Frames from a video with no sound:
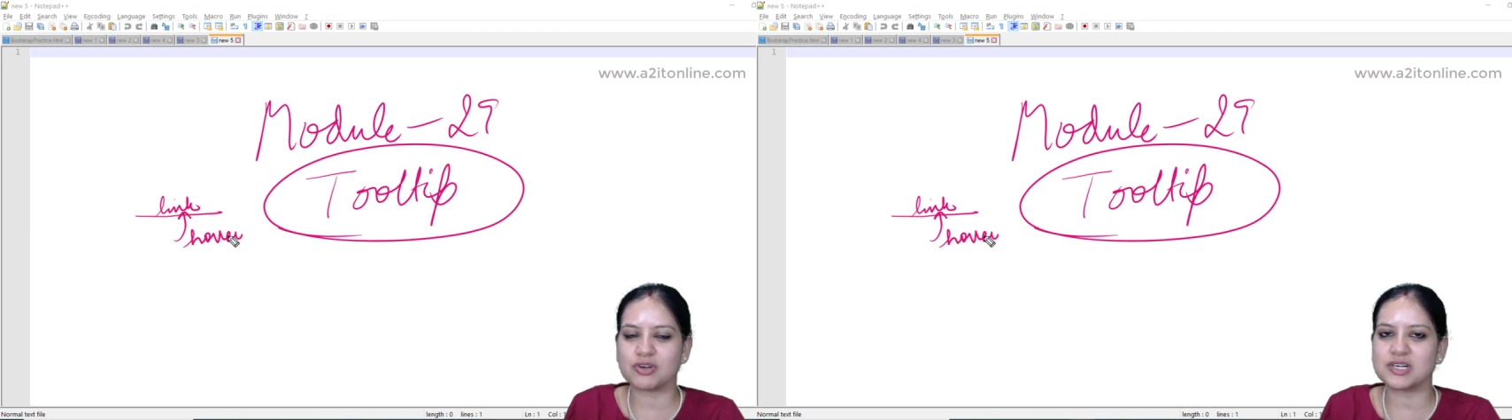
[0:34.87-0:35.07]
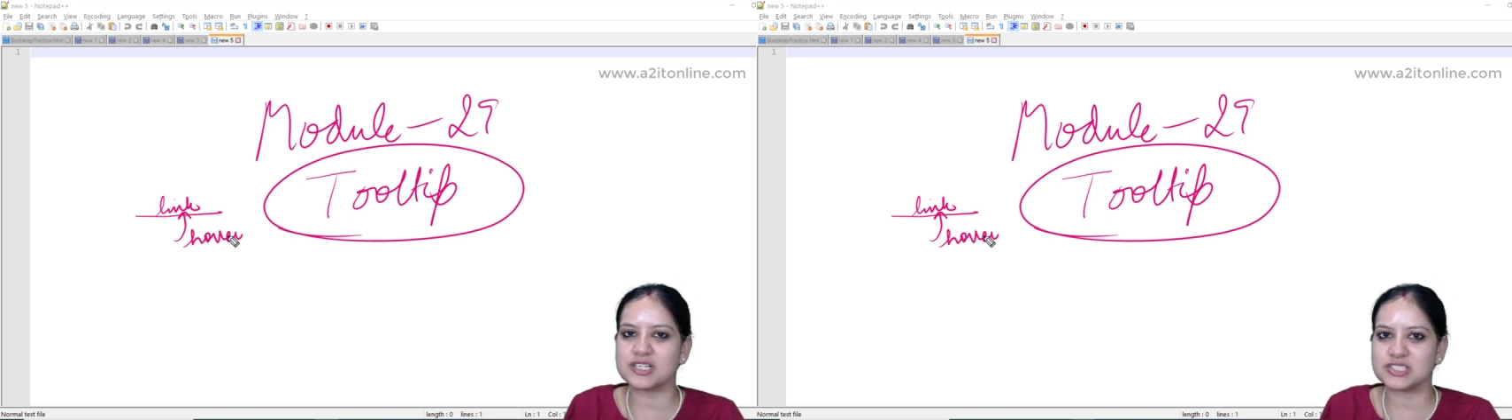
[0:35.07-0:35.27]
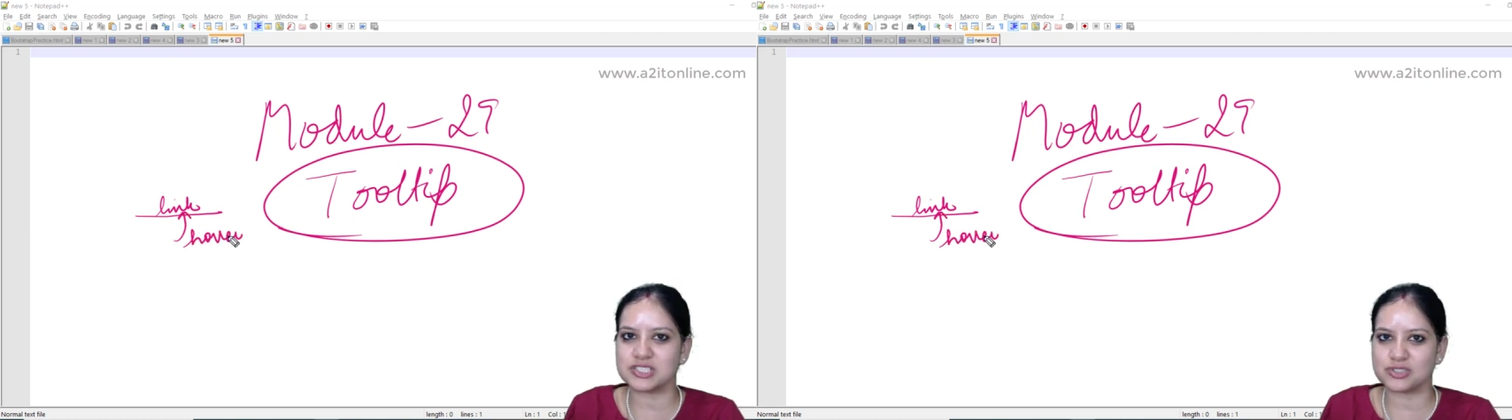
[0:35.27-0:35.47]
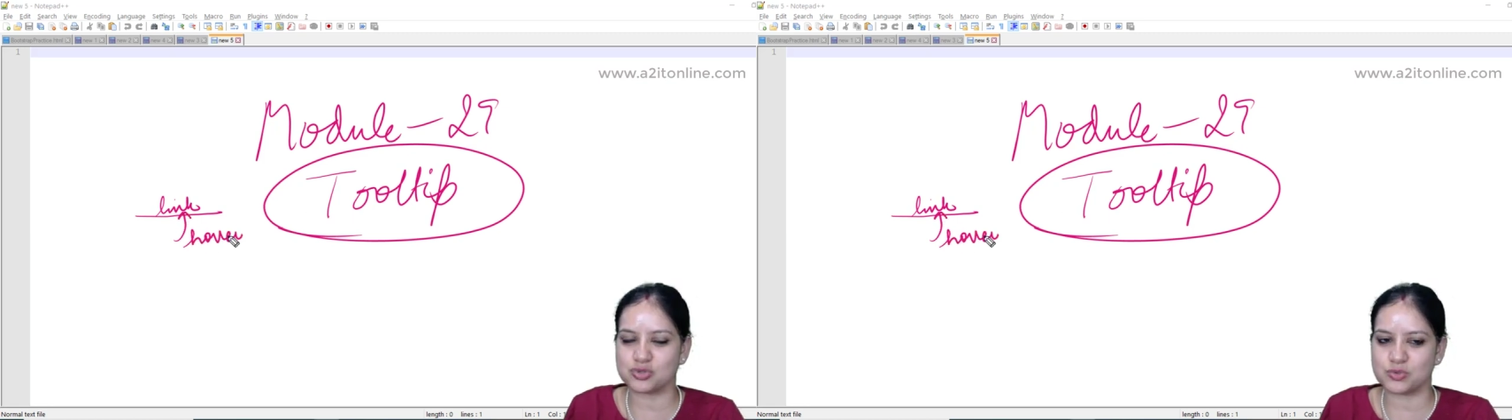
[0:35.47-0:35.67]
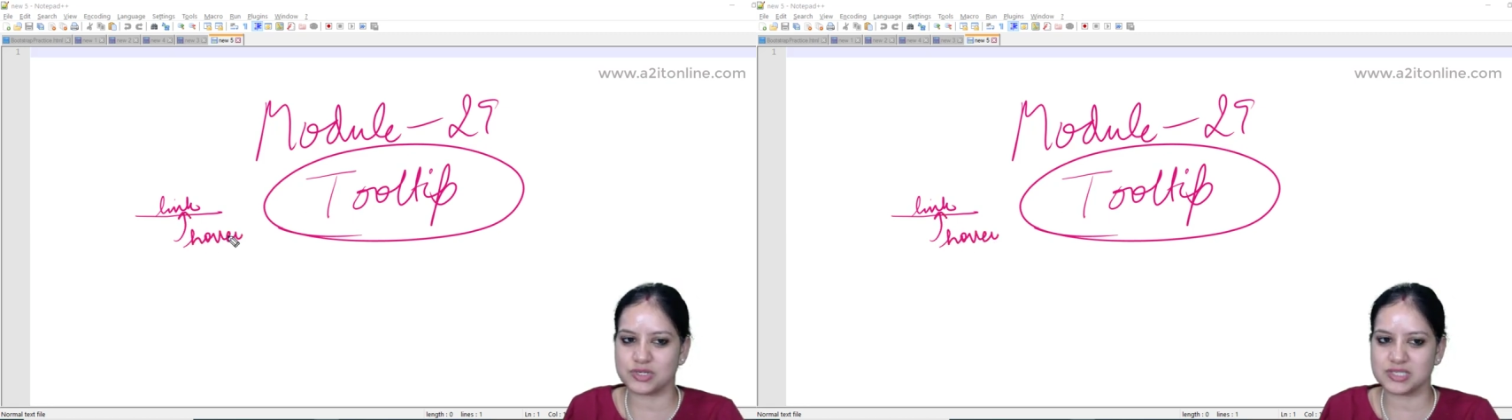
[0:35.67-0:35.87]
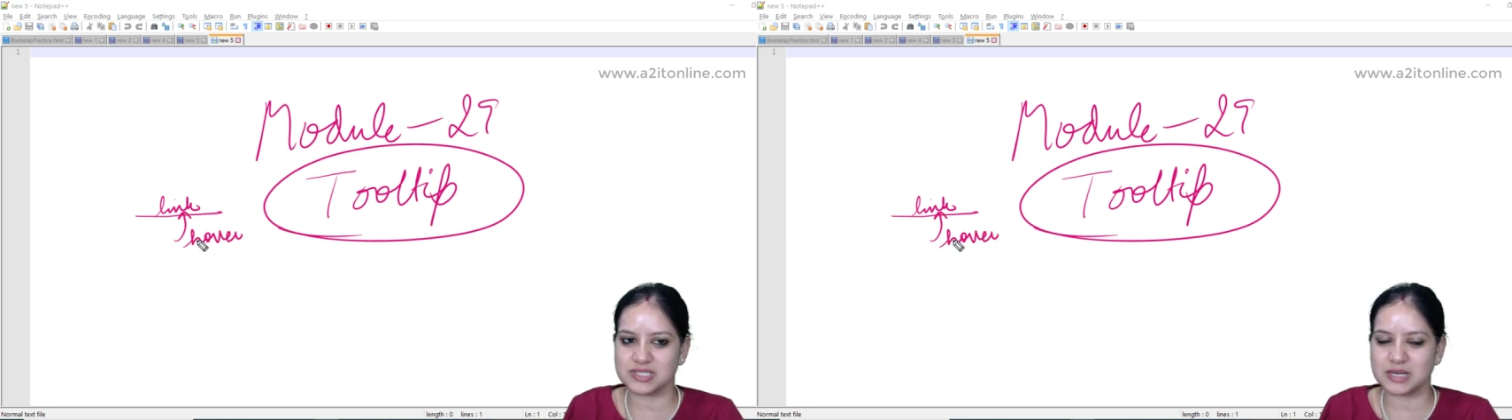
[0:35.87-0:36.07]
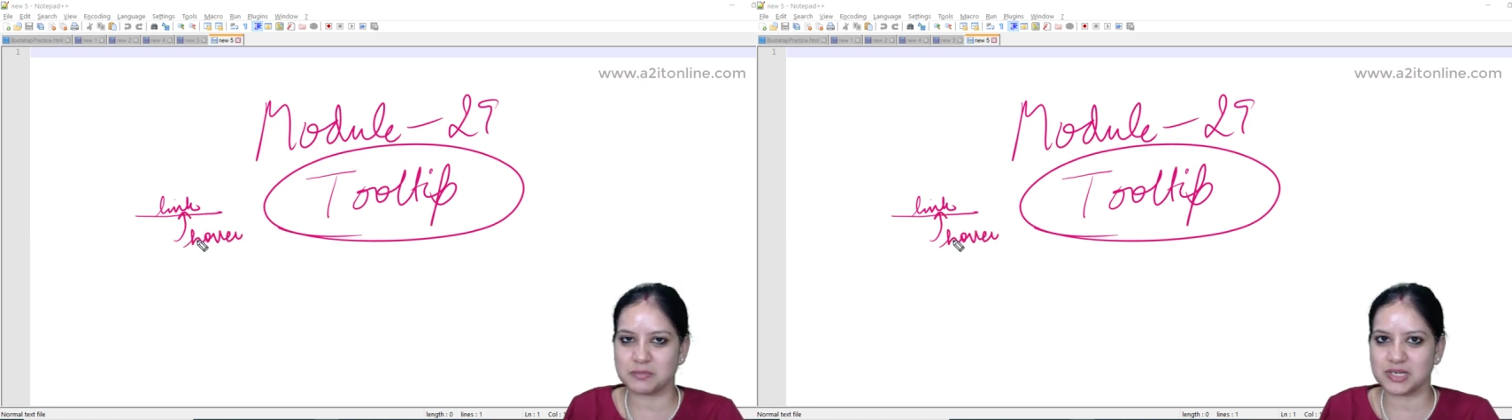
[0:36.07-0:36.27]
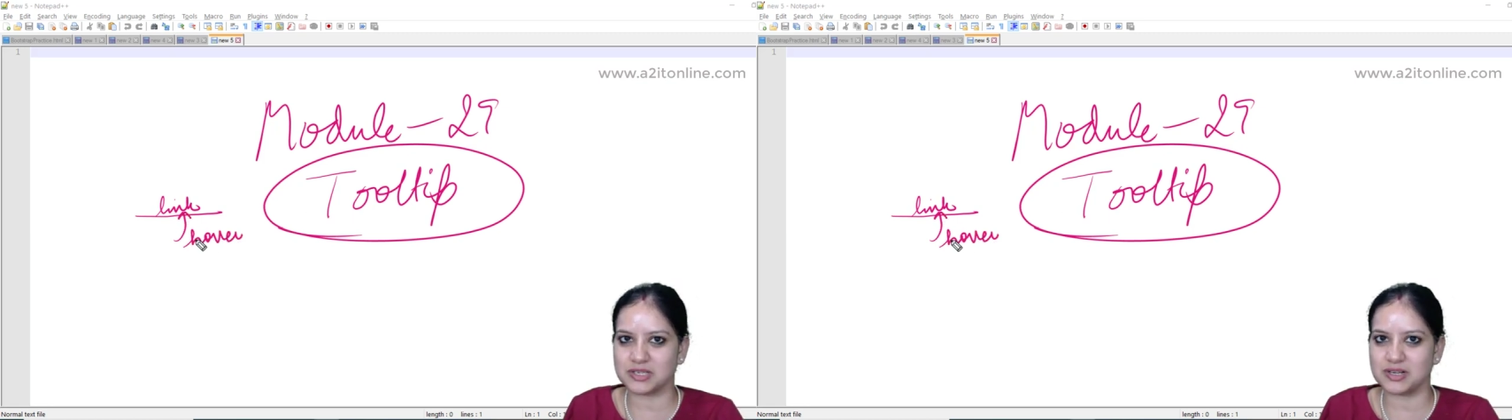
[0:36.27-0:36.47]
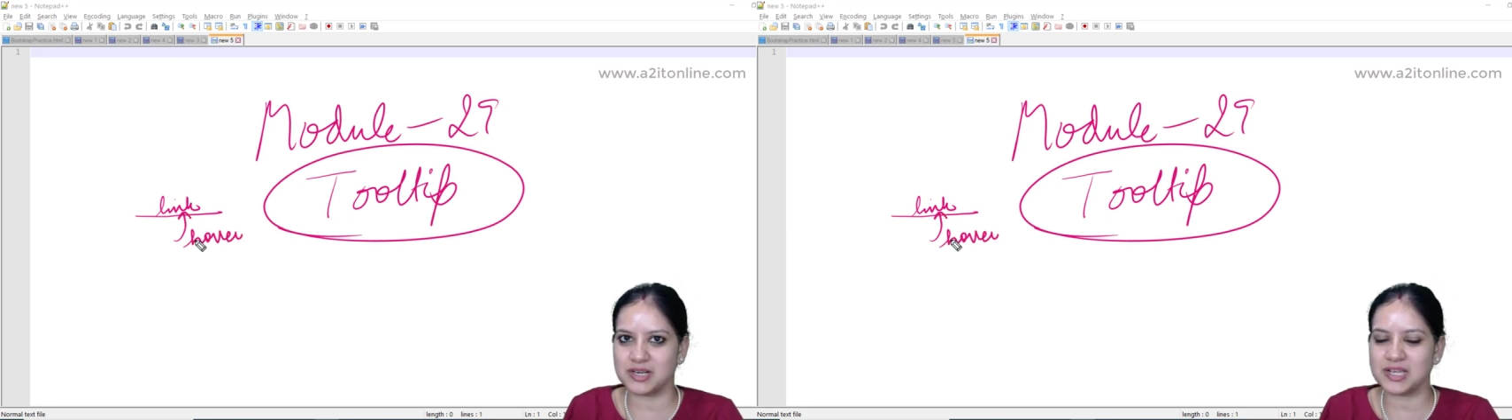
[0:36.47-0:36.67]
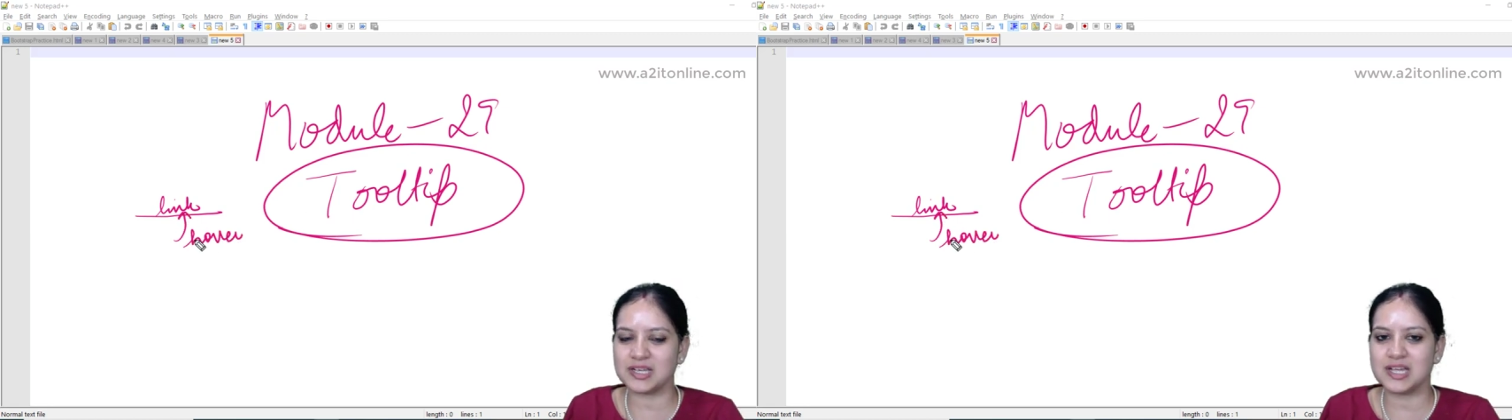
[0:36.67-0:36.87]
cursor towards that particular
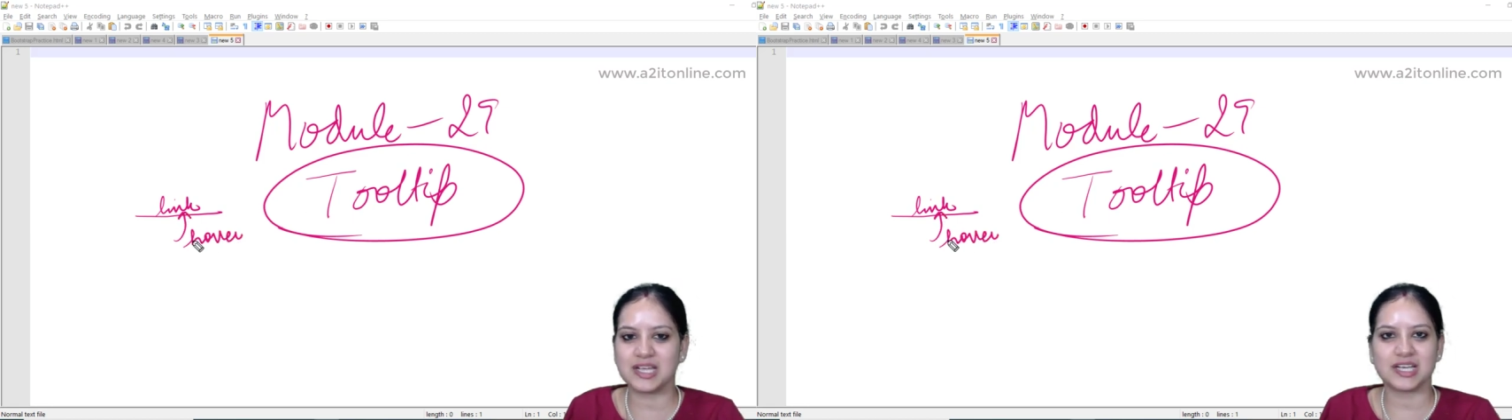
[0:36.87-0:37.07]
link,